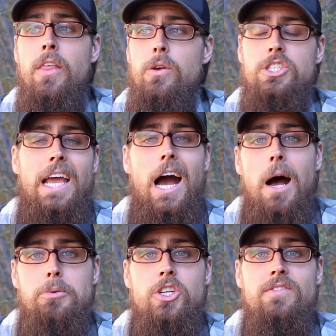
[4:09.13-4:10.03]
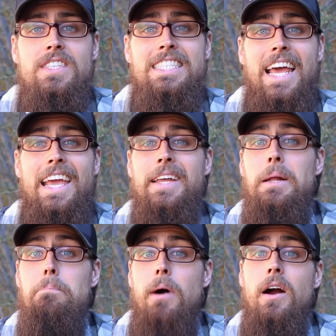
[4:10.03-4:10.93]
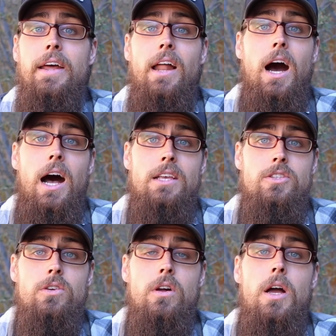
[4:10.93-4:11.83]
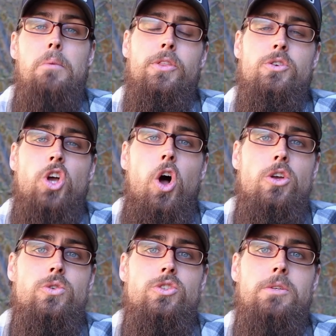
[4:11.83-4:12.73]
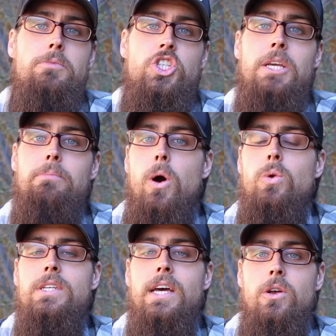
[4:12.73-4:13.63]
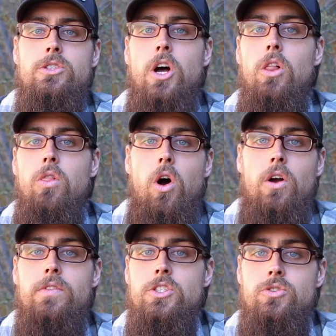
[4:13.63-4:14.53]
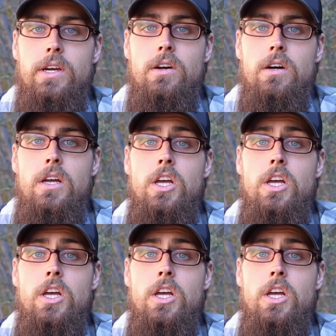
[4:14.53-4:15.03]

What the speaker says: there's the option of staying in a bunk at a hostel, but there's also some cheap hotels along the trail.